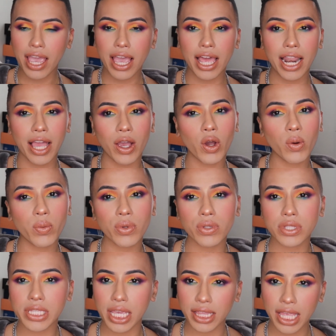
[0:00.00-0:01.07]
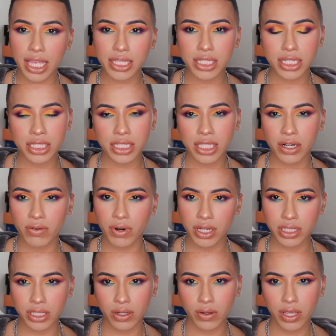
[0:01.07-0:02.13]
And I hope you take that into
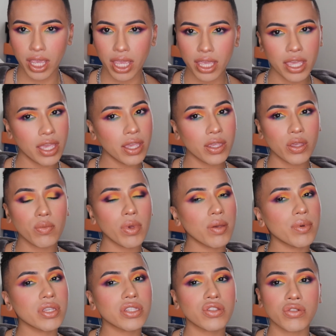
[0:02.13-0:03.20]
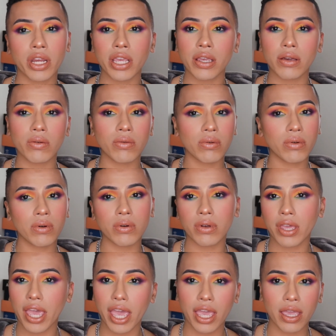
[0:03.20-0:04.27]
consideration, okay? You may be straight,
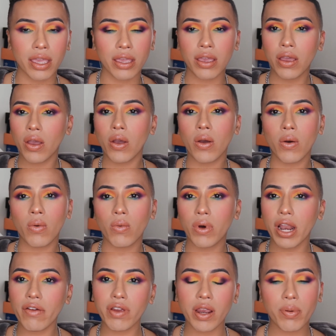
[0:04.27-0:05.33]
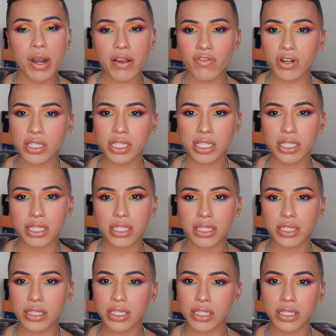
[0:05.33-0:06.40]
gay, whatever your preference is,
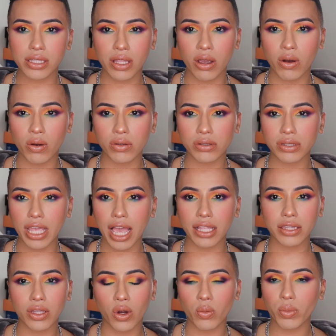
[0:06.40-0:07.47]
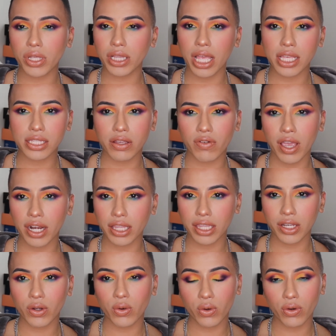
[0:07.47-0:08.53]
just know that don't be less of
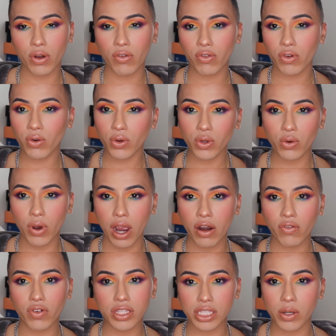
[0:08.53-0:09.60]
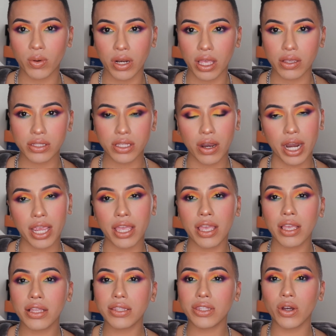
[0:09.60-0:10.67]
anything of who you are for someone else, alright?
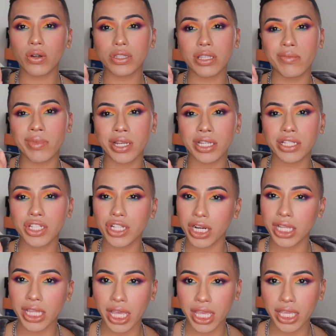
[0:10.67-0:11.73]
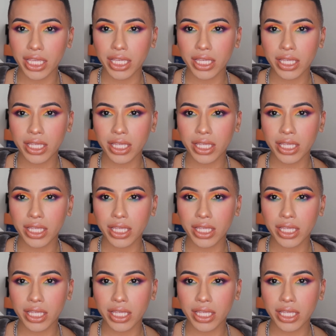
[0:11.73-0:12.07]
Don't diminish your light.